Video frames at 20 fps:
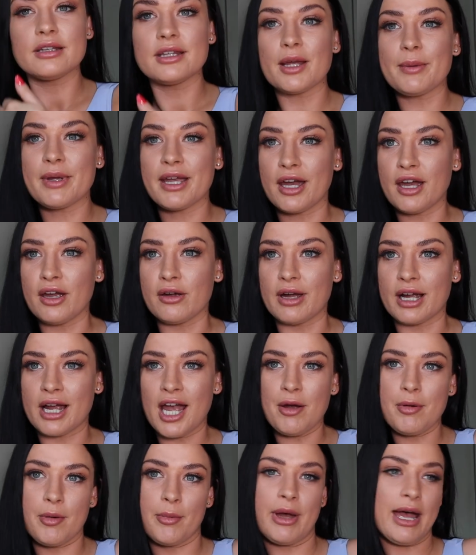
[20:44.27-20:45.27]
There we go. I can't
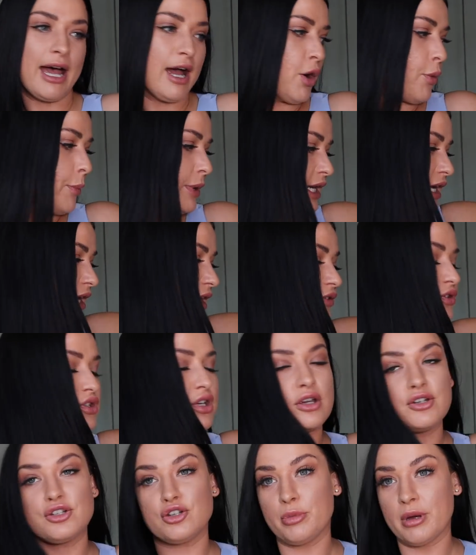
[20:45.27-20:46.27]
remember how many I've
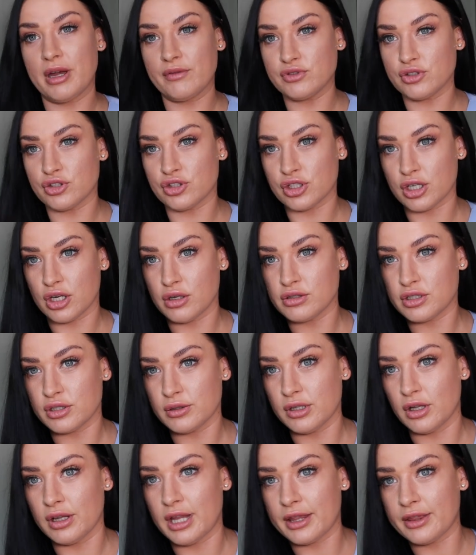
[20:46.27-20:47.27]
showed you, but I've just showed you
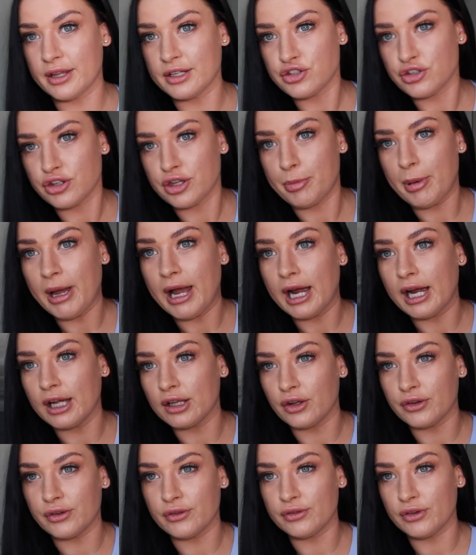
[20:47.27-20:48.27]
a lot. Like, literally the
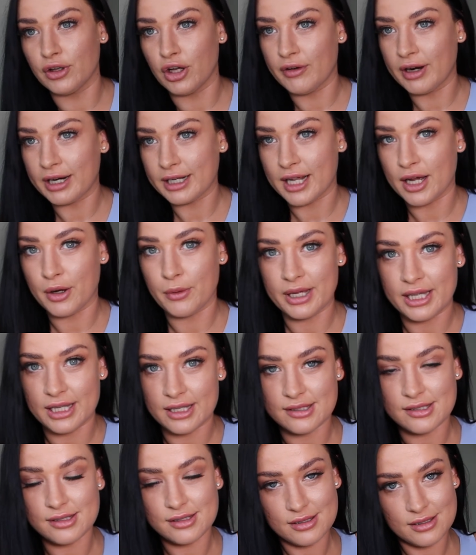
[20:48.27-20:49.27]
pile on the floor right now
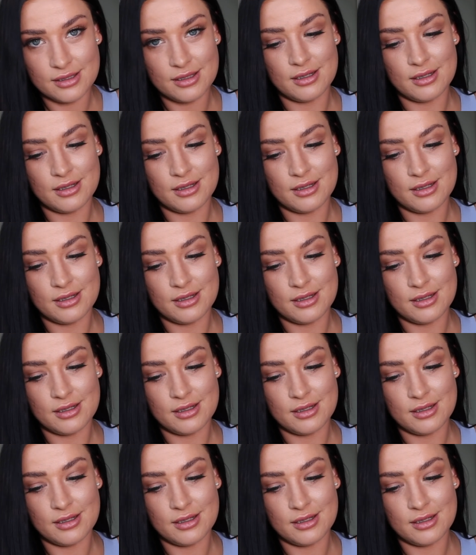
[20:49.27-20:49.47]
is